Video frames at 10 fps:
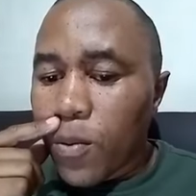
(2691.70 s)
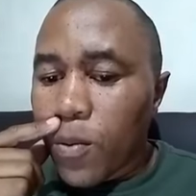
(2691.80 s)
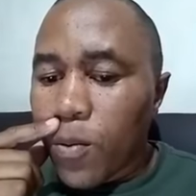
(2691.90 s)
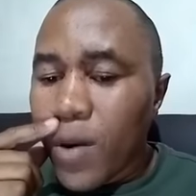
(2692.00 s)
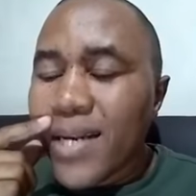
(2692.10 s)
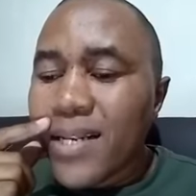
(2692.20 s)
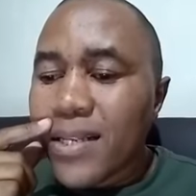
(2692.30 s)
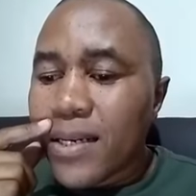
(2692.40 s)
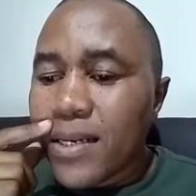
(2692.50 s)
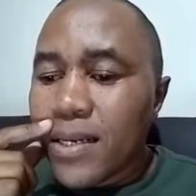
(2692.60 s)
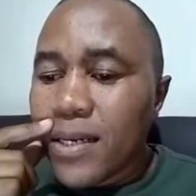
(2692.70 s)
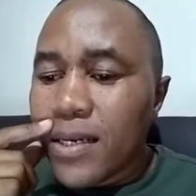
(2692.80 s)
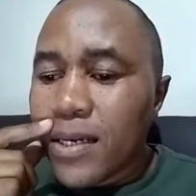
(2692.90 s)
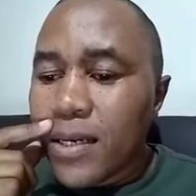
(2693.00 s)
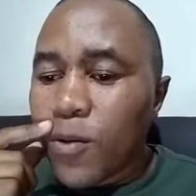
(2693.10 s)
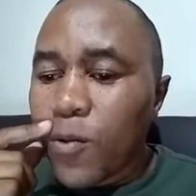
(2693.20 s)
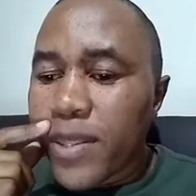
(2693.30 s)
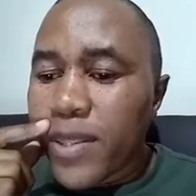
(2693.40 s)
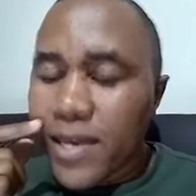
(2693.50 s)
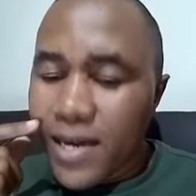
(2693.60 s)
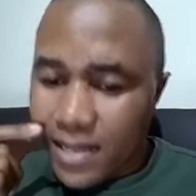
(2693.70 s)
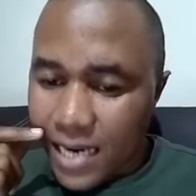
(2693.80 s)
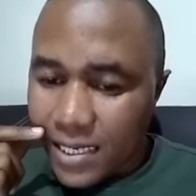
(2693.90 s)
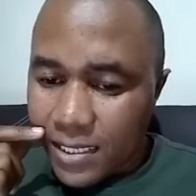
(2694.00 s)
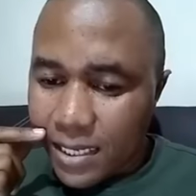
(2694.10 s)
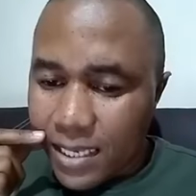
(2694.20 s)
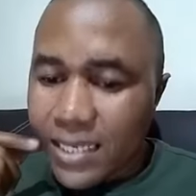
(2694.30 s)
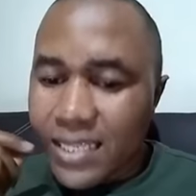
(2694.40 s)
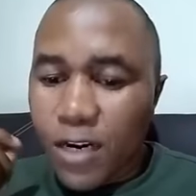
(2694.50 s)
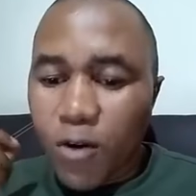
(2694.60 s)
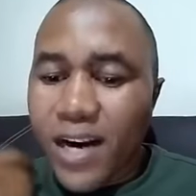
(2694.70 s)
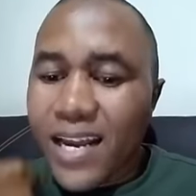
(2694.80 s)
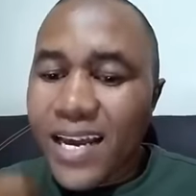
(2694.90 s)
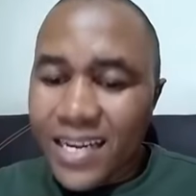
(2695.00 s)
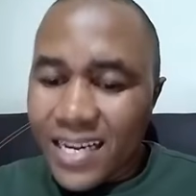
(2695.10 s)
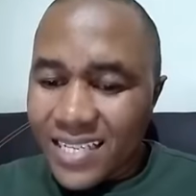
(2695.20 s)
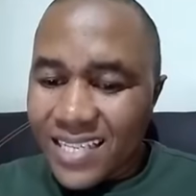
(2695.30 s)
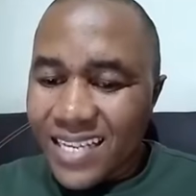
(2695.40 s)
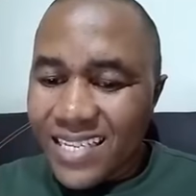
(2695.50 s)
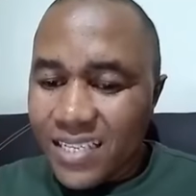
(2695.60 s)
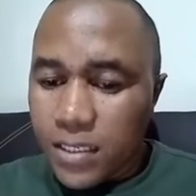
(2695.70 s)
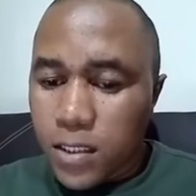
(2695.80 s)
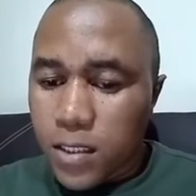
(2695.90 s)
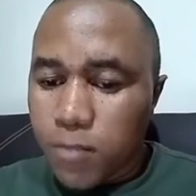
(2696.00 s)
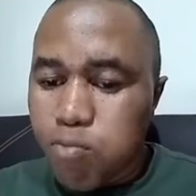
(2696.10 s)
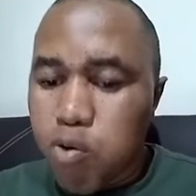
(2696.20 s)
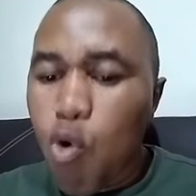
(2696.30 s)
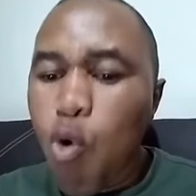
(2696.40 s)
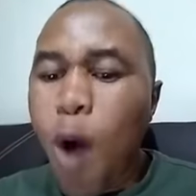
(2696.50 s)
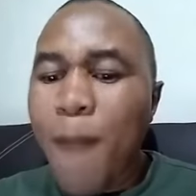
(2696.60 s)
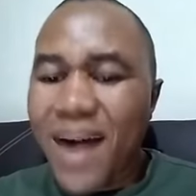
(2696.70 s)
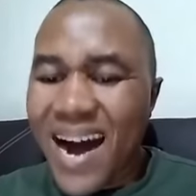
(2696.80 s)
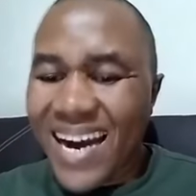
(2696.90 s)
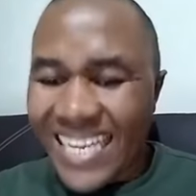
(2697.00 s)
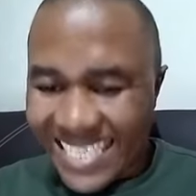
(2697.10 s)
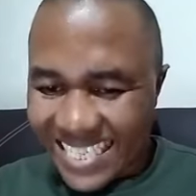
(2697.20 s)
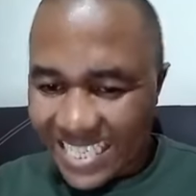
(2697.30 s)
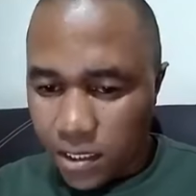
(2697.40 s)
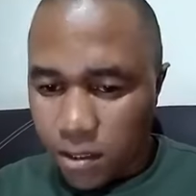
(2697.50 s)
When we think that in the rural areas there is poor parenting,